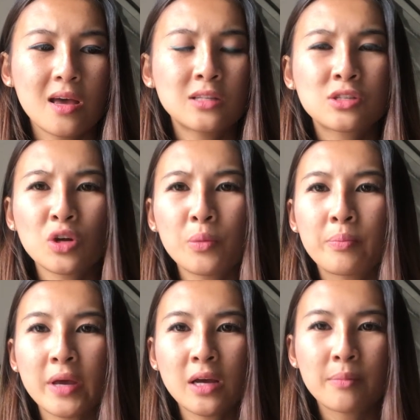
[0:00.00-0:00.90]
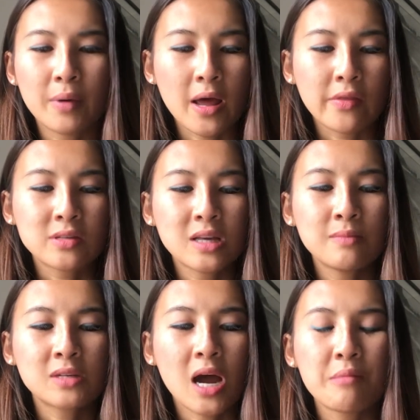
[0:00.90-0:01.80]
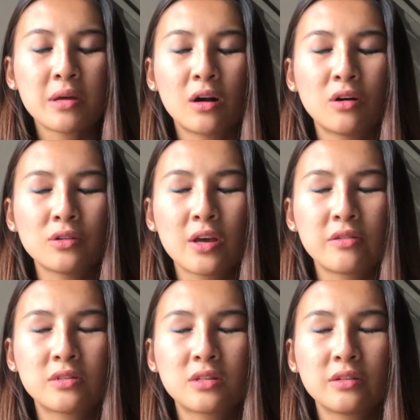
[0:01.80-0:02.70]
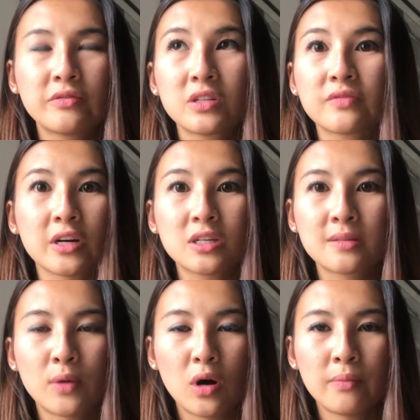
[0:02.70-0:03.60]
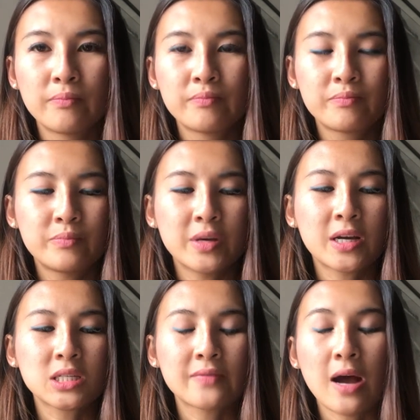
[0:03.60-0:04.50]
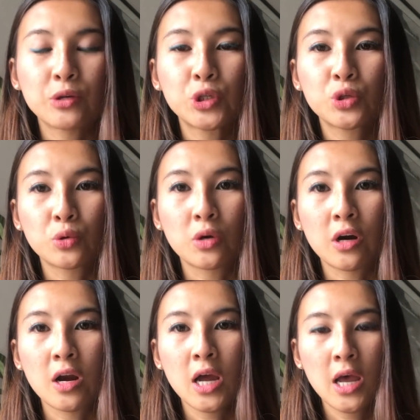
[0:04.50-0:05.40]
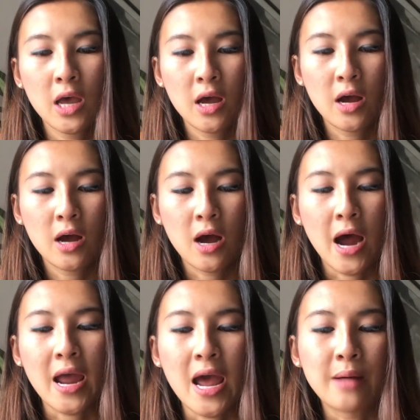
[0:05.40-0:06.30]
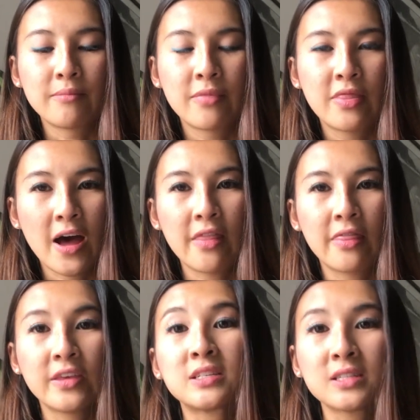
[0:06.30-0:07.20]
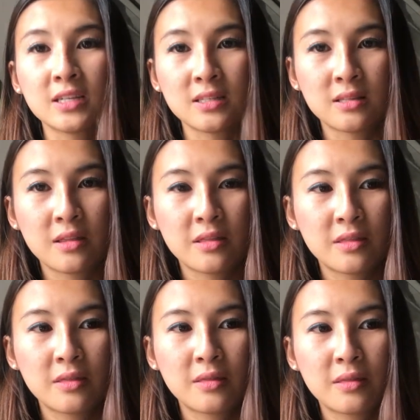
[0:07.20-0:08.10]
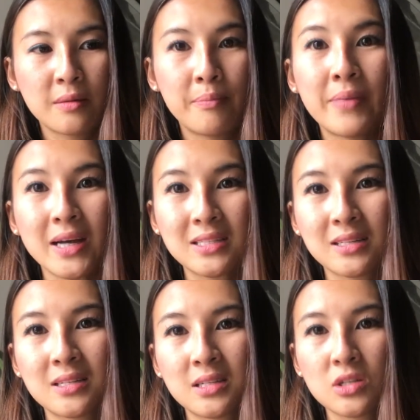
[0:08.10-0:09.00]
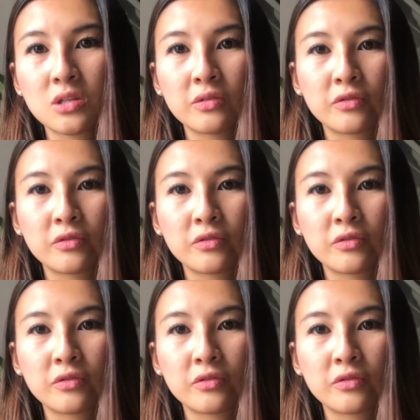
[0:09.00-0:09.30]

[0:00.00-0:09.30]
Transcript: it's so big, but at the same time, it still feels very small. Because of how sure I am that this is the best decision